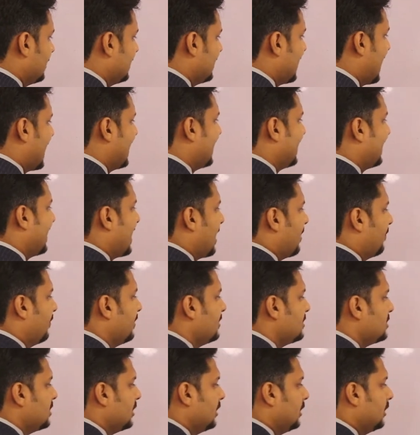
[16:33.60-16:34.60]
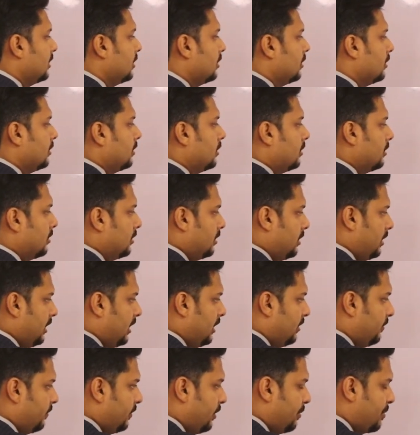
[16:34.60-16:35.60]
that cavity
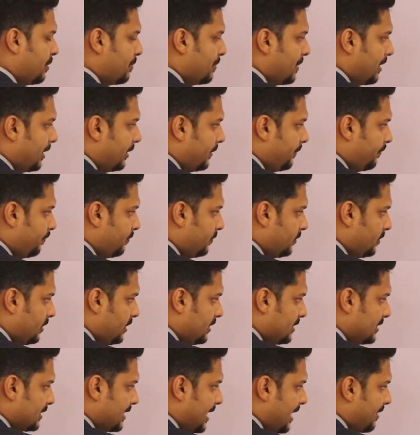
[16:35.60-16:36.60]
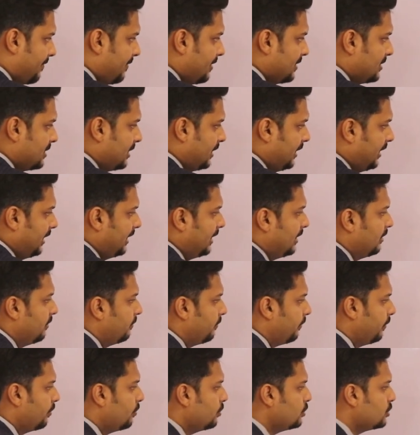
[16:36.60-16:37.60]
remember this cavity in
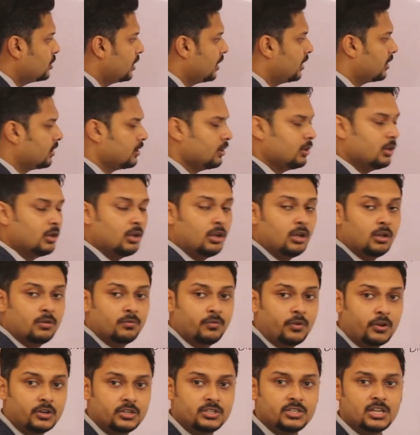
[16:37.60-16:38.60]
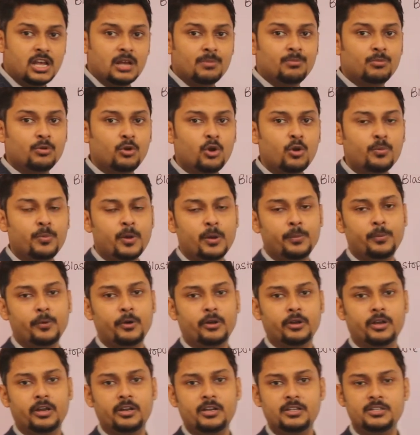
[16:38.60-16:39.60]
future for some group of
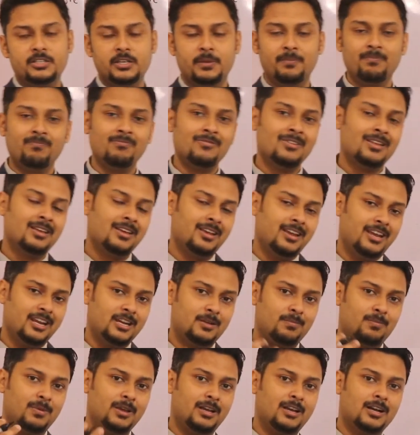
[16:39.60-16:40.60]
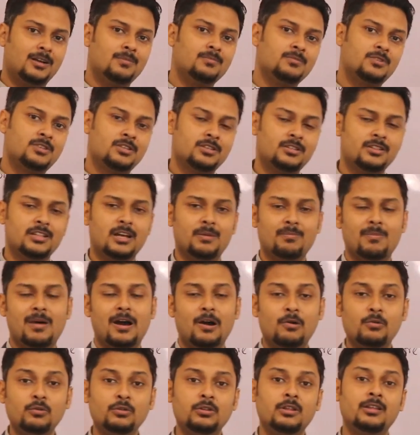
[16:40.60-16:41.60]
organism it becomes the
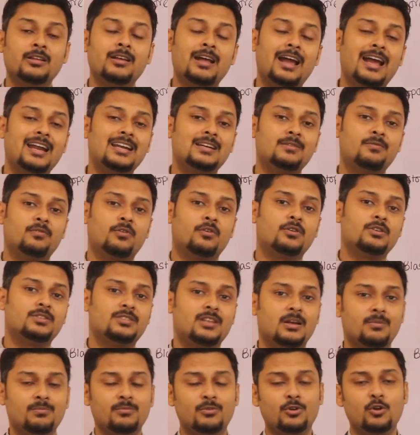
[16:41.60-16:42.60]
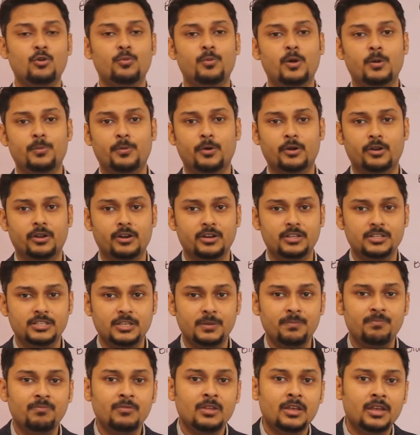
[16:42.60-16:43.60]
mouth, and for some group of
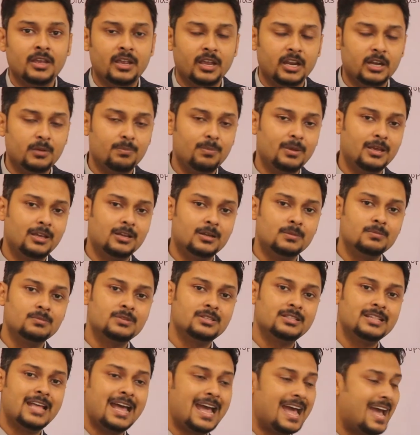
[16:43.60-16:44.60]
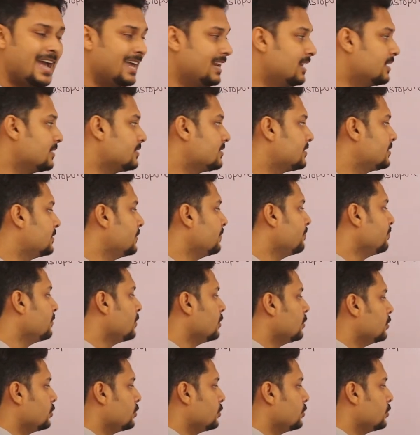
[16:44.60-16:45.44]
organism it becomes the anus.